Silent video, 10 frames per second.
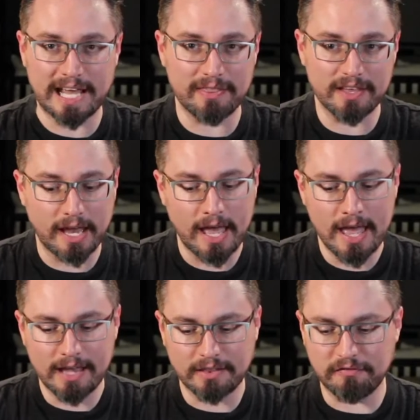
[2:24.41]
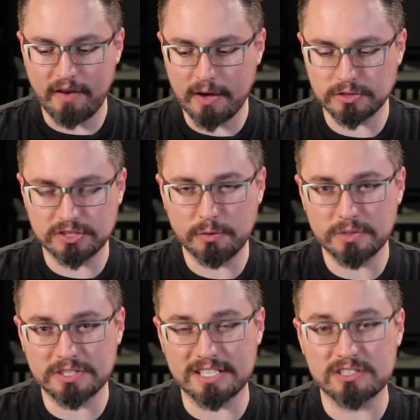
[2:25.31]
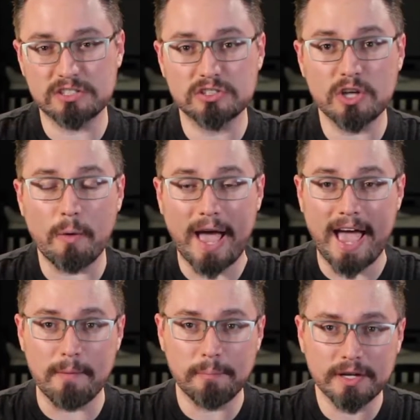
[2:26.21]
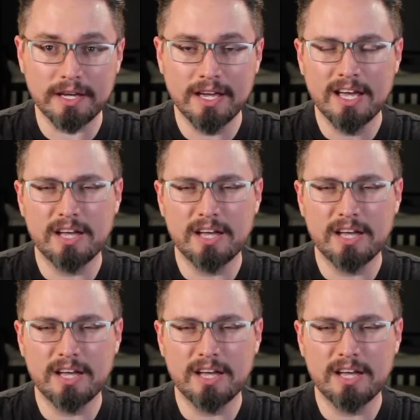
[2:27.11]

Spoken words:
and the final sequence gets so epic.